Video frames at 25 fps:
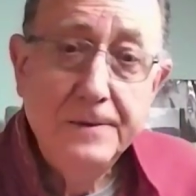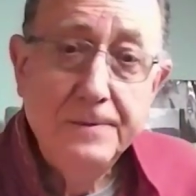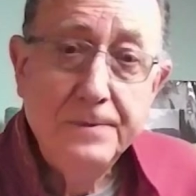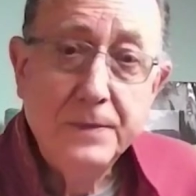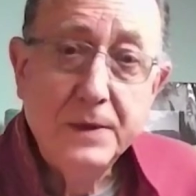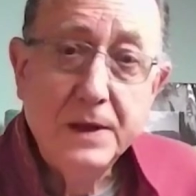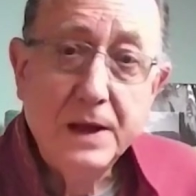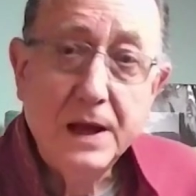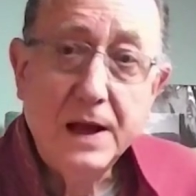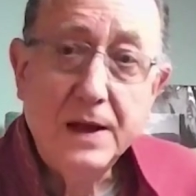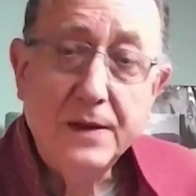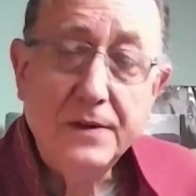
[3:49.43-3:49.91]

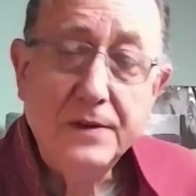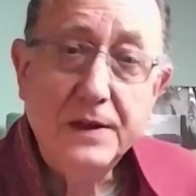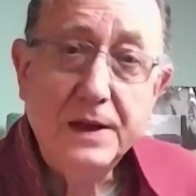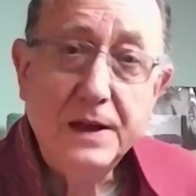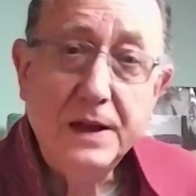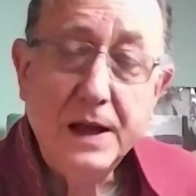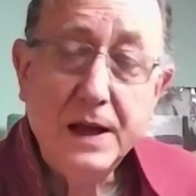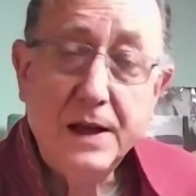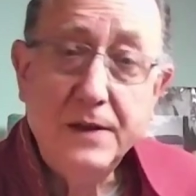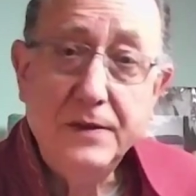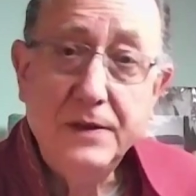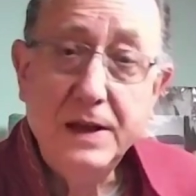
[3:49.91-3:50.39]
And
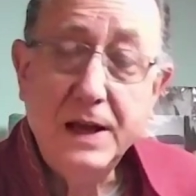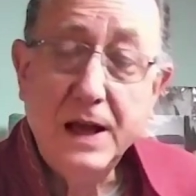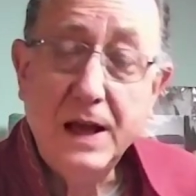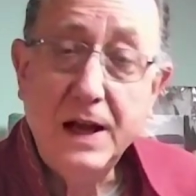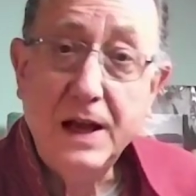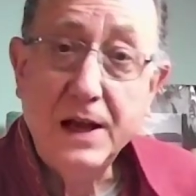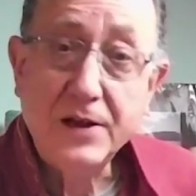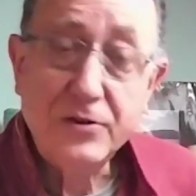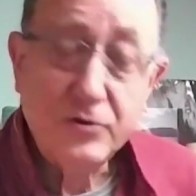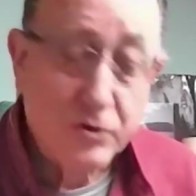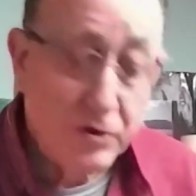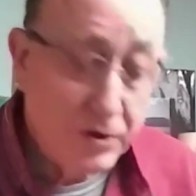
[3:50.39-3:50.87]
in the
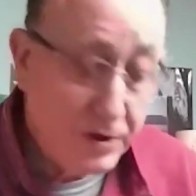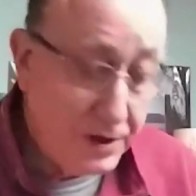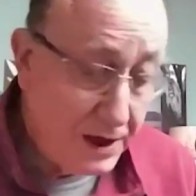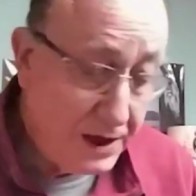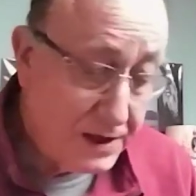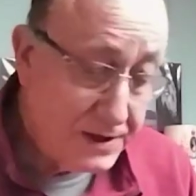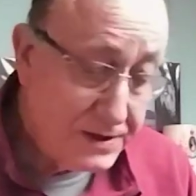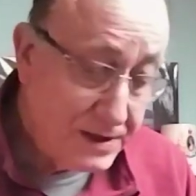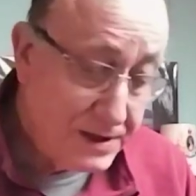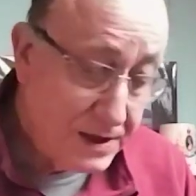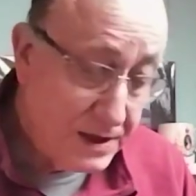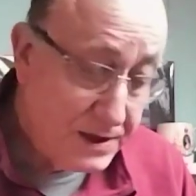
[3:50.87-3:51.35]
electronics,
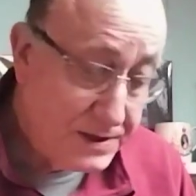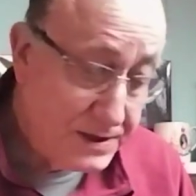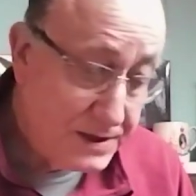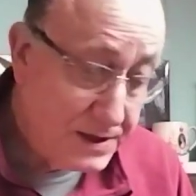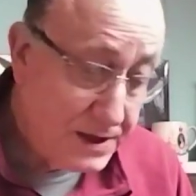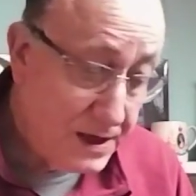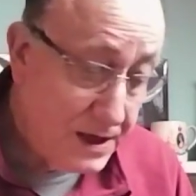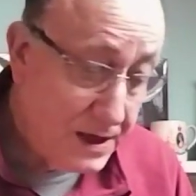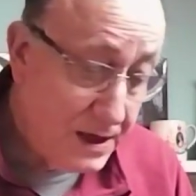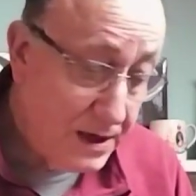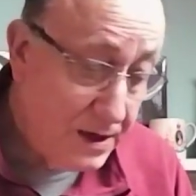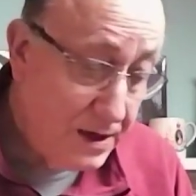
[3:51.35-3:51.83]
they
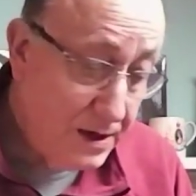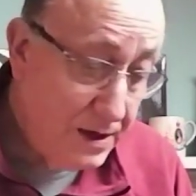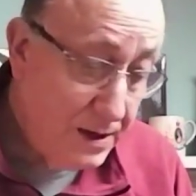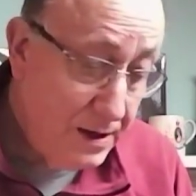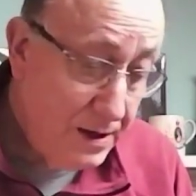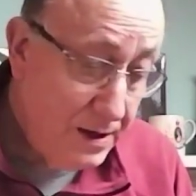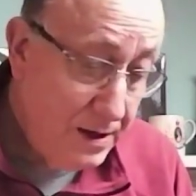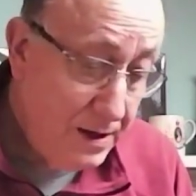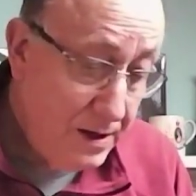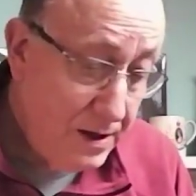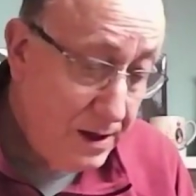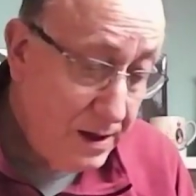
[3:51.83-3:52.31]
say
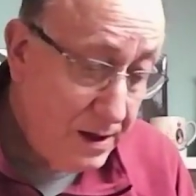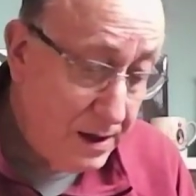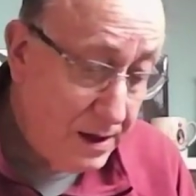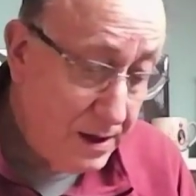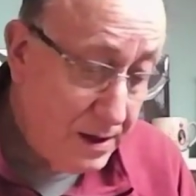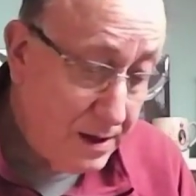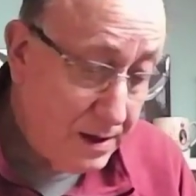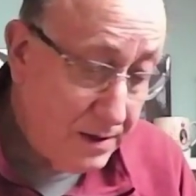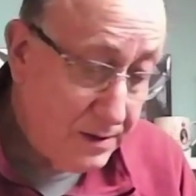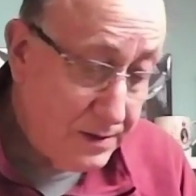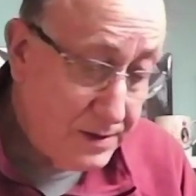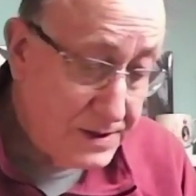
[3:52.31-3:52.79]

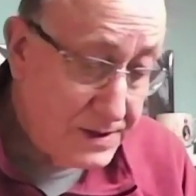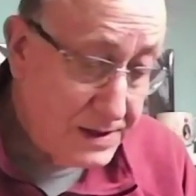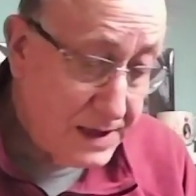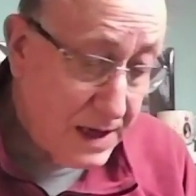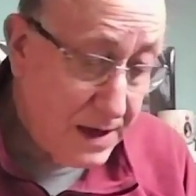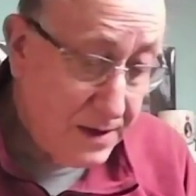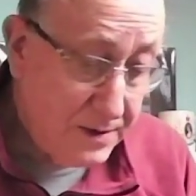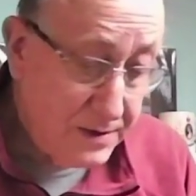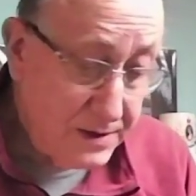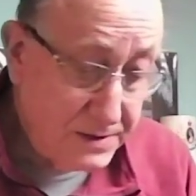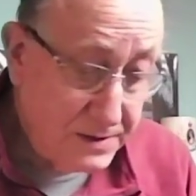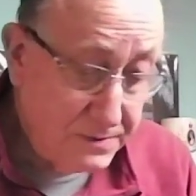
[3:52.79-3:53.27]
the
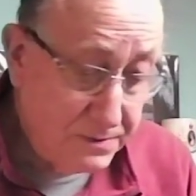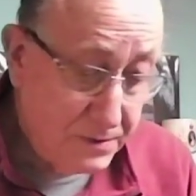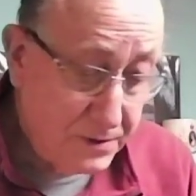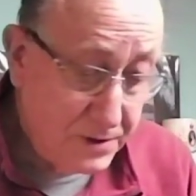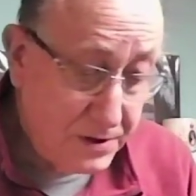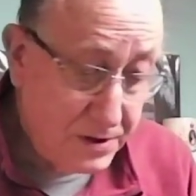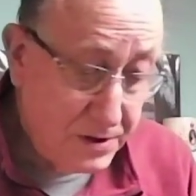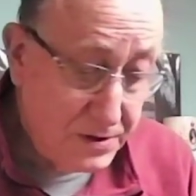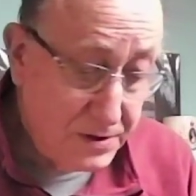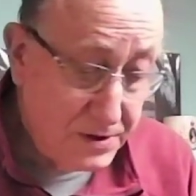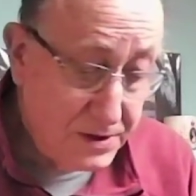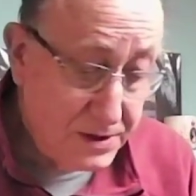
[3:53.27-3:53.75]
sound is
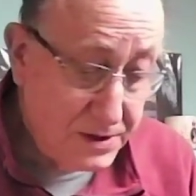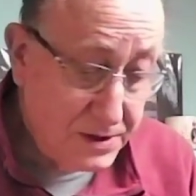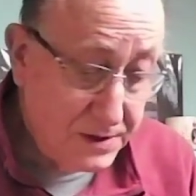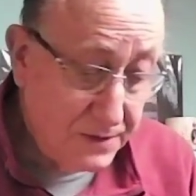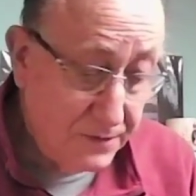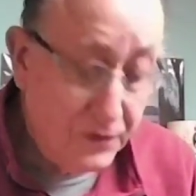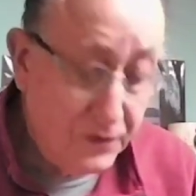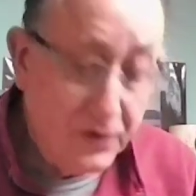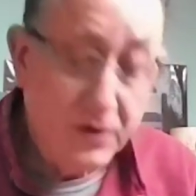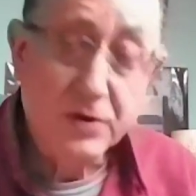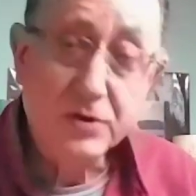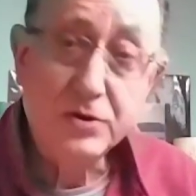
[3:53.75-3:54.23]
produced as a
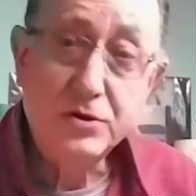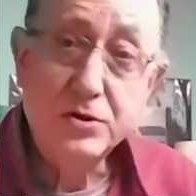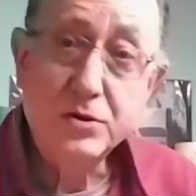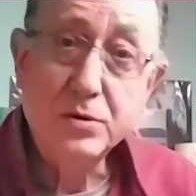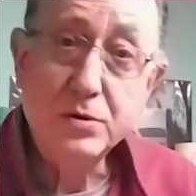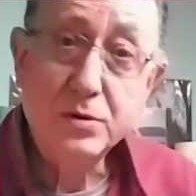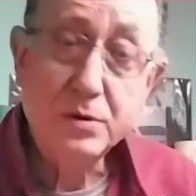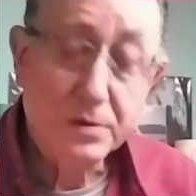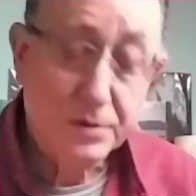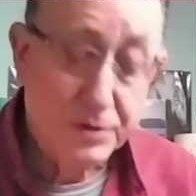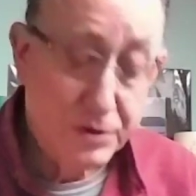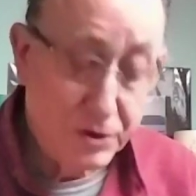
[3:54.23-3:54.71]

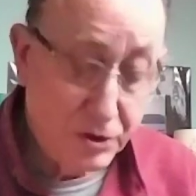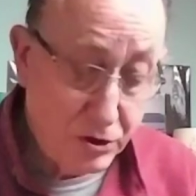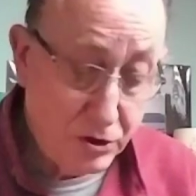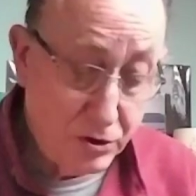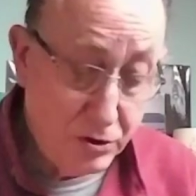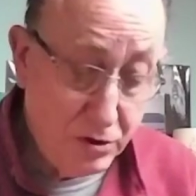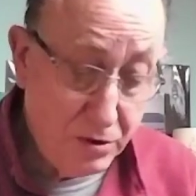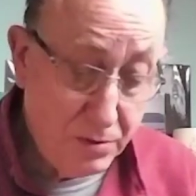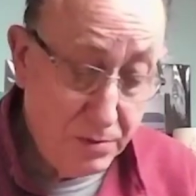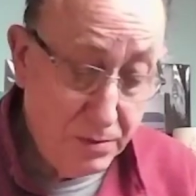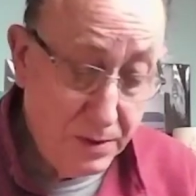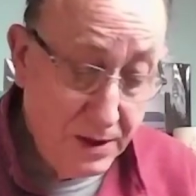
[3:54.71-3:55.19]
virtual
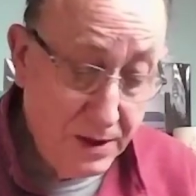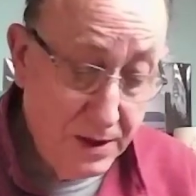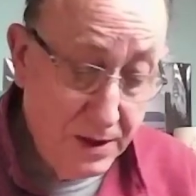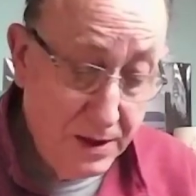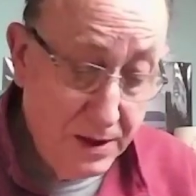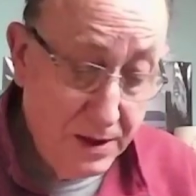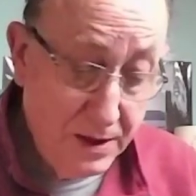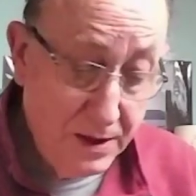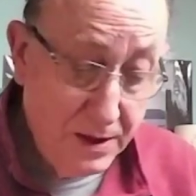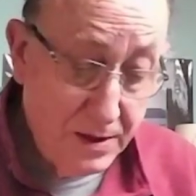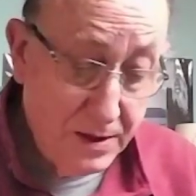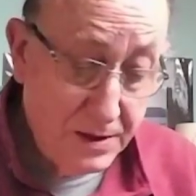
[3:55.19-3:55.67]
tube
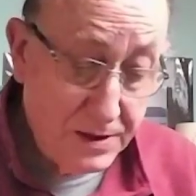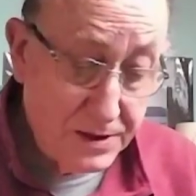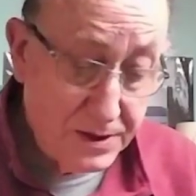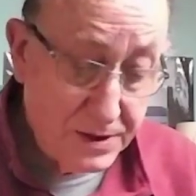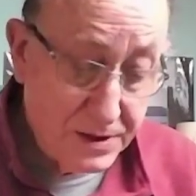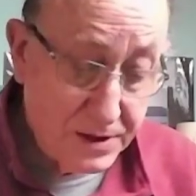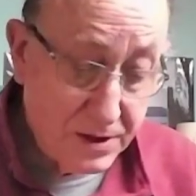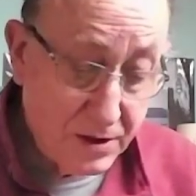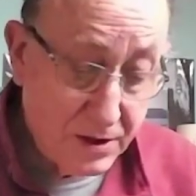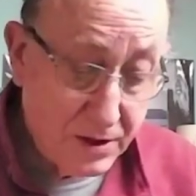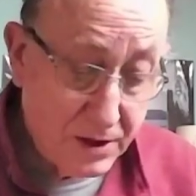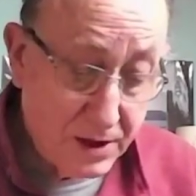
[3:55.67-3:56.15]

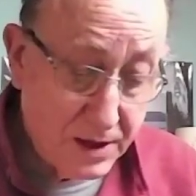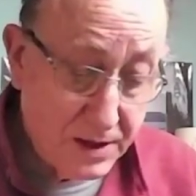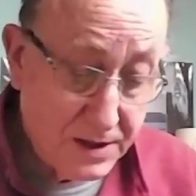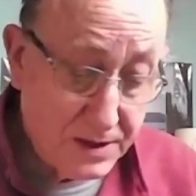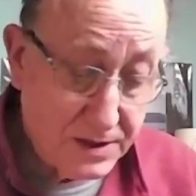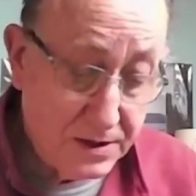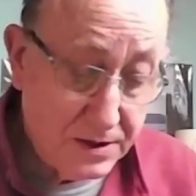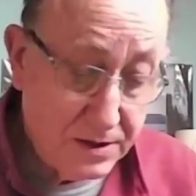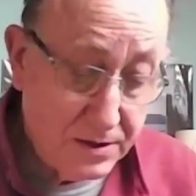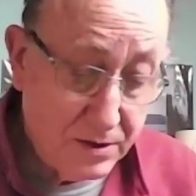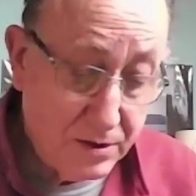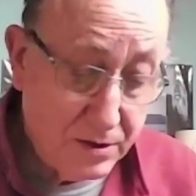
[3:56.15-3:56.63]
circuit,
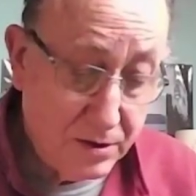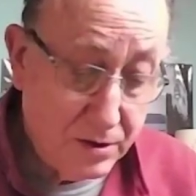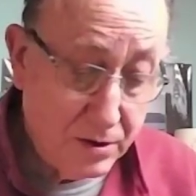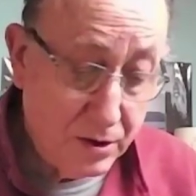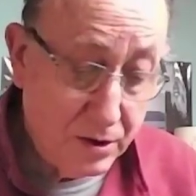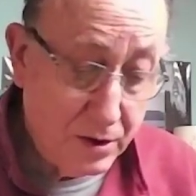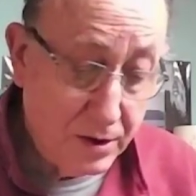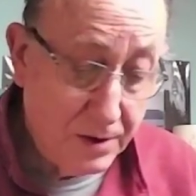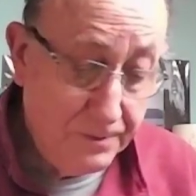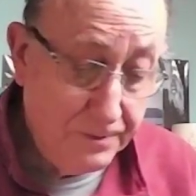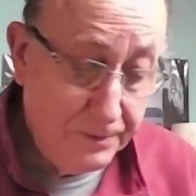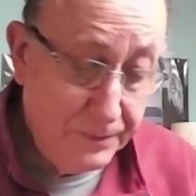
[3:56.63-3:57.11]
or
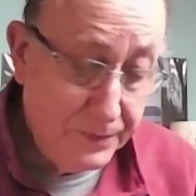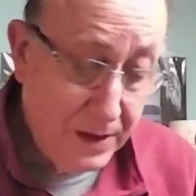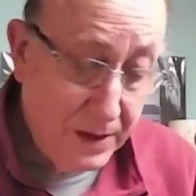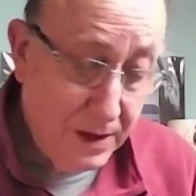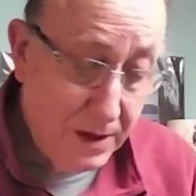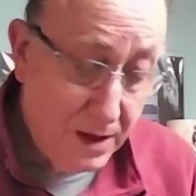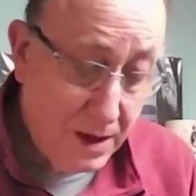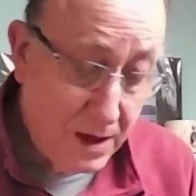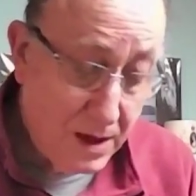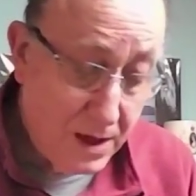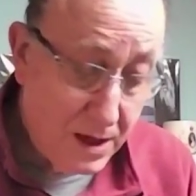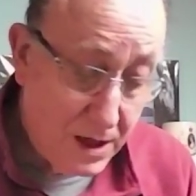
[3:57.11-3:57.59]

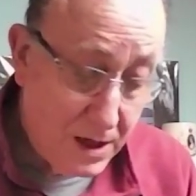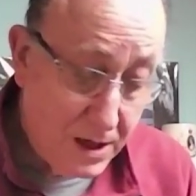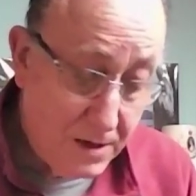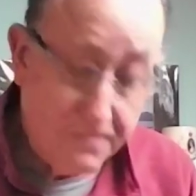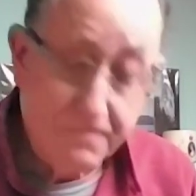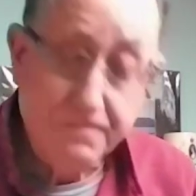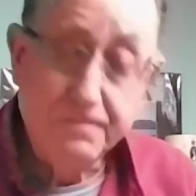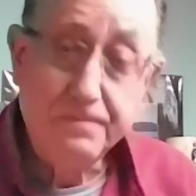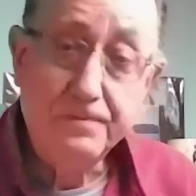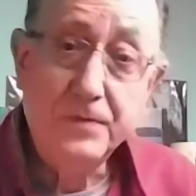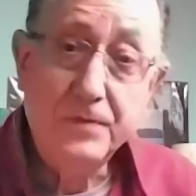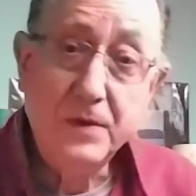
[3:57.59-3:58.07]

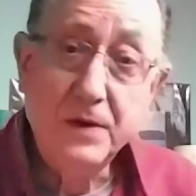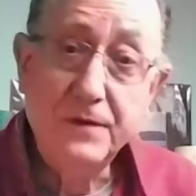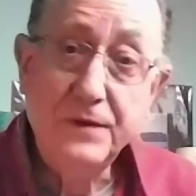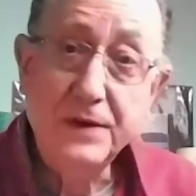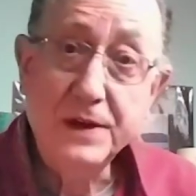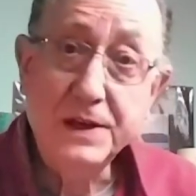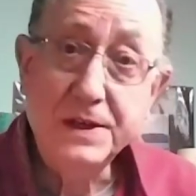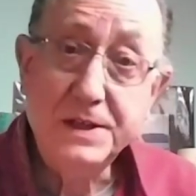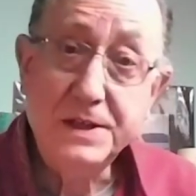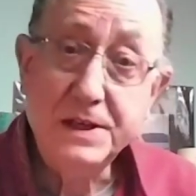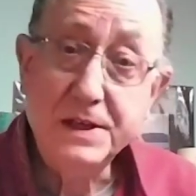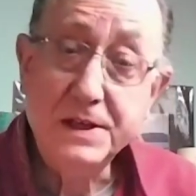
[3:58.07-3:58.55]

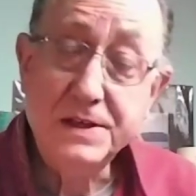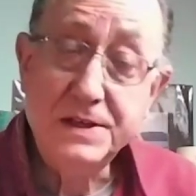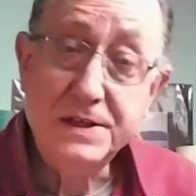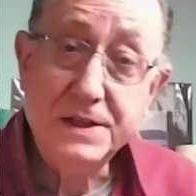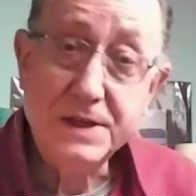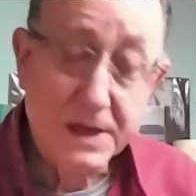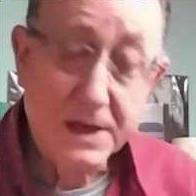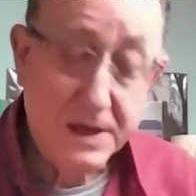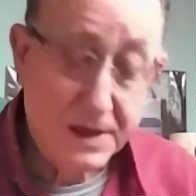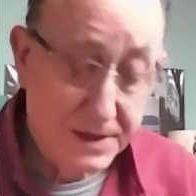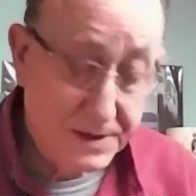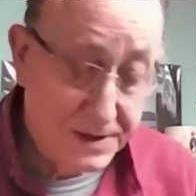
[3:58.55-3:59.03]
VTC
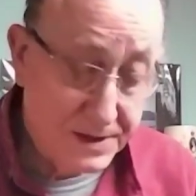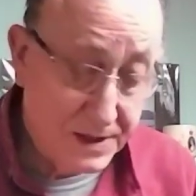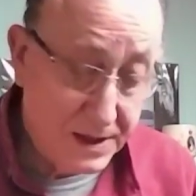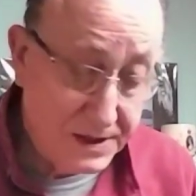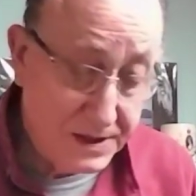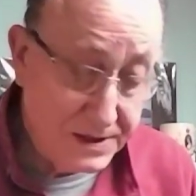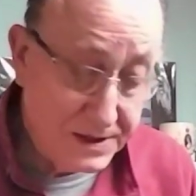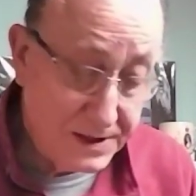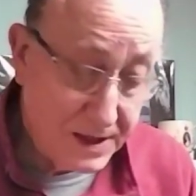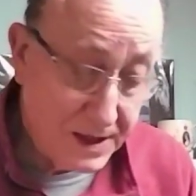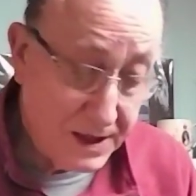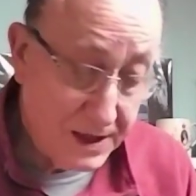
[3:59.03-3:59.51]
as they
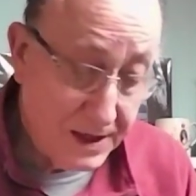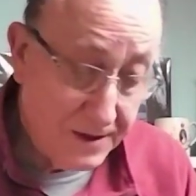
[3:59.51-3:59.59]
say.